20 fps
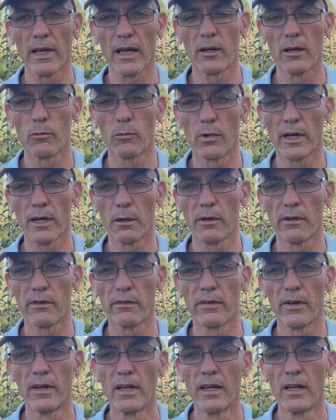and where
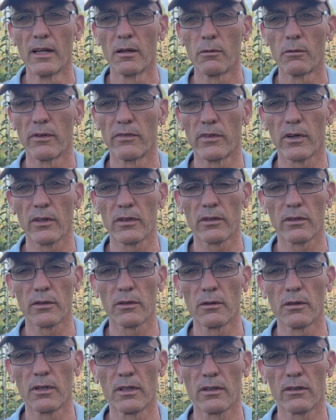we've got
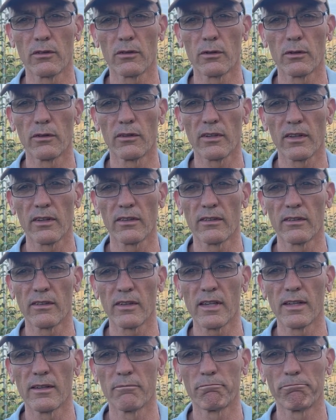to 2 seasons
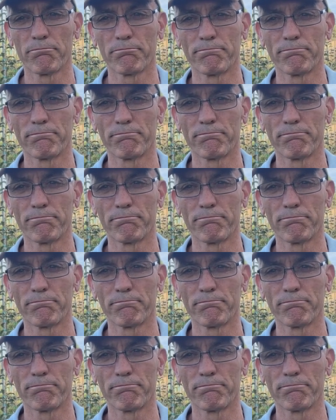in.